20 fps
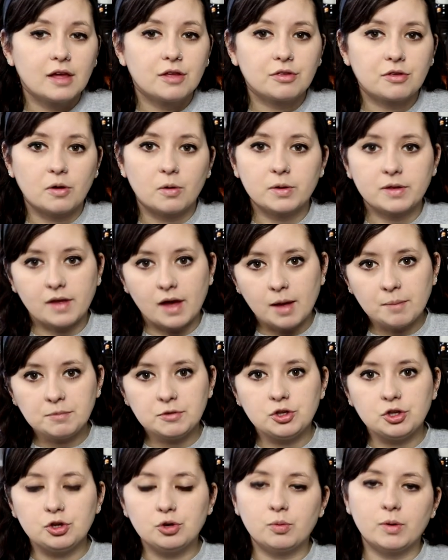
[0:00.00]
So it's
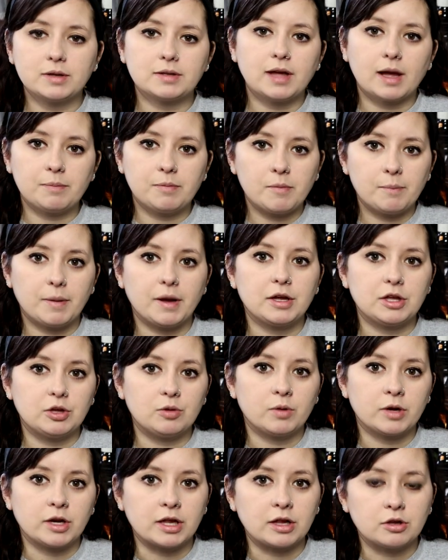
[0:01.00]
up to you what type of bug
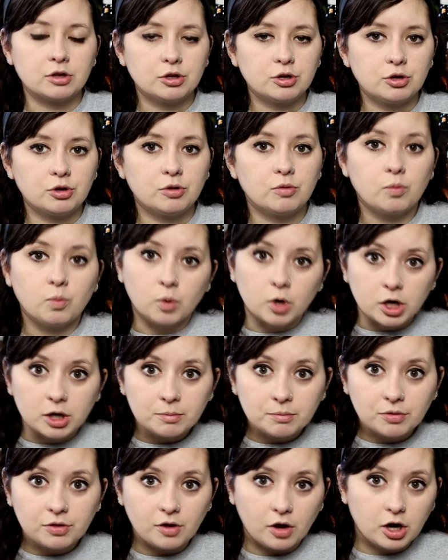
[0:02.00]
you want to include.
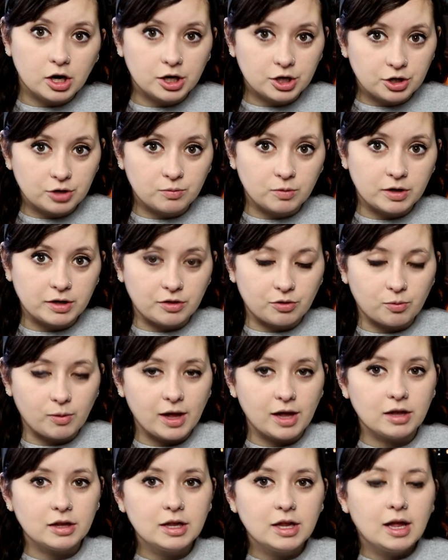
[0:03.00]
Worms are a good one as
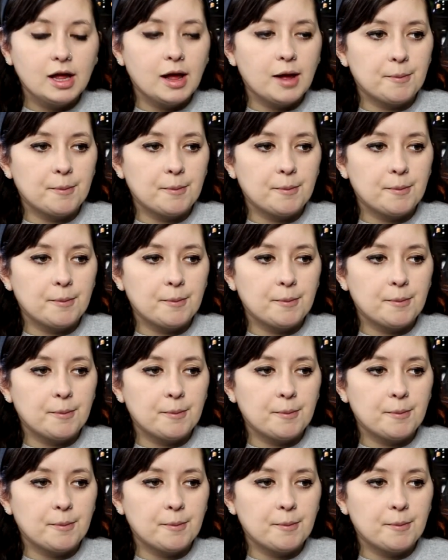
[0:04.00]
well.